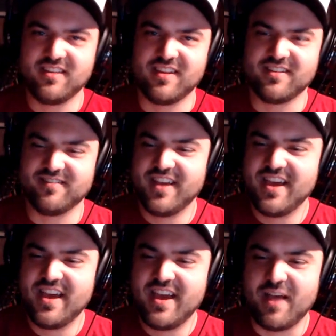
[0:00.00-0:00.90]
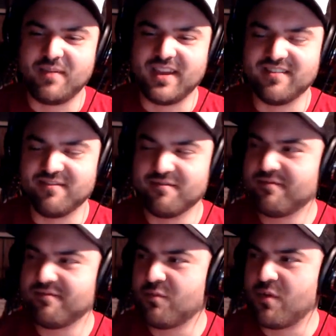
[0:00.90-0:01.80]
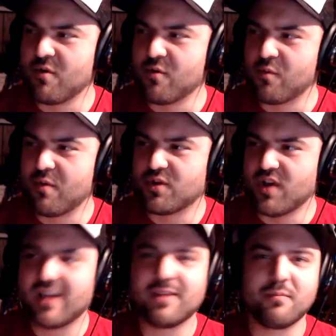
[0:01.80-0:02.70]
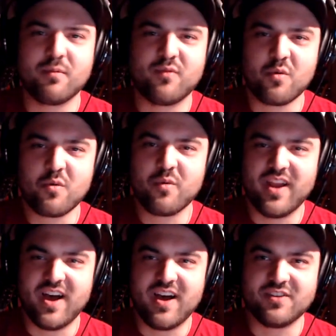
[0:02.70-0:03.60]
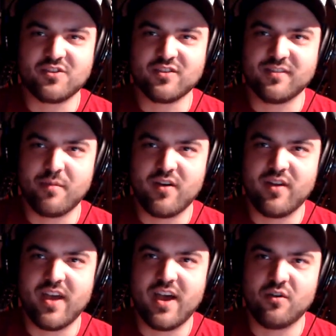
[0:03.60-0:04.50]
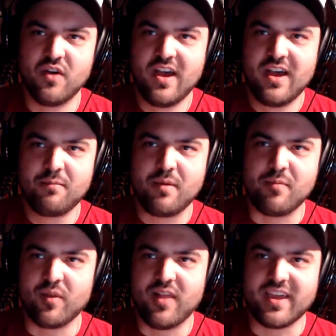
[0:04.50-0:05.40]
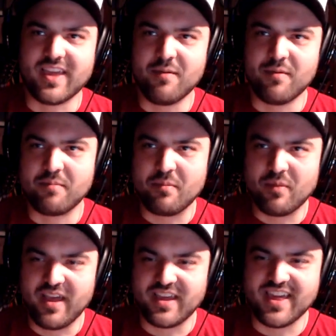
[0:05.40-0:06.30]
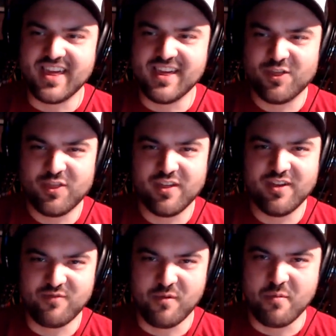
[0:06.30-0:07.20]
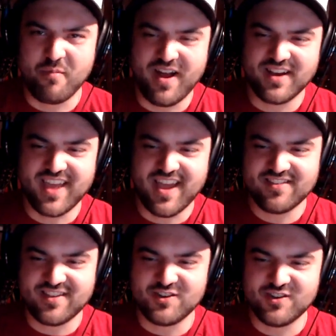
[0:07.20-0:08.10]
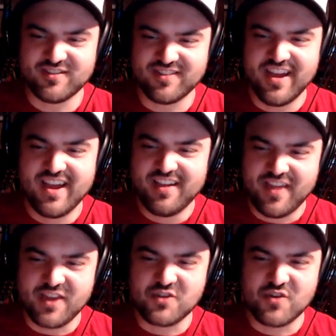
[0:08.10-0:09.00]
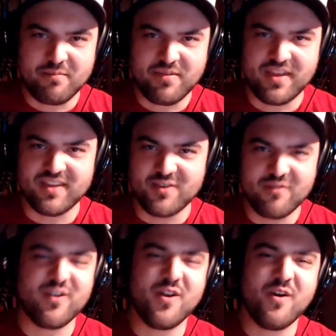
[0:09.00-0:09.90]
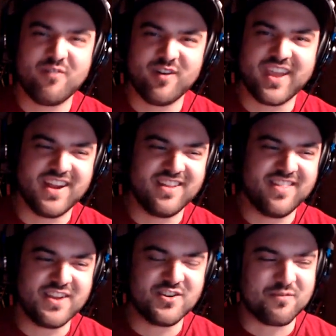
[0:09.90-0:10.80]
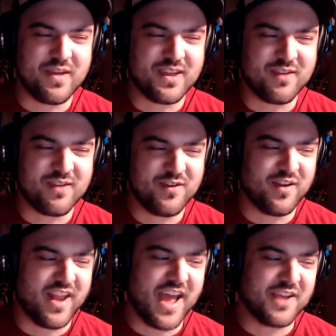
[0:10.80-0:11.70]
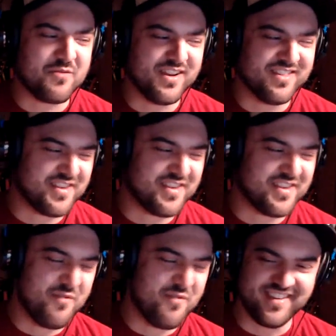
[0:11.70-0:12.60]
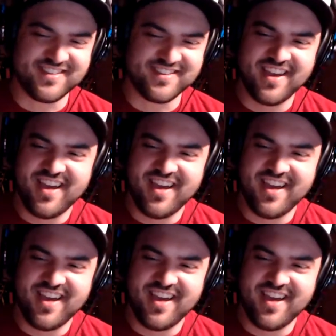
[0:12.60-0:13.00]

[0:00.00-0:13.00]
And I mean, we were talking before we went on just about how people like him and people like Keith from the podcast can just, they drop things over and over again and they just make you feel inadequate in some ways.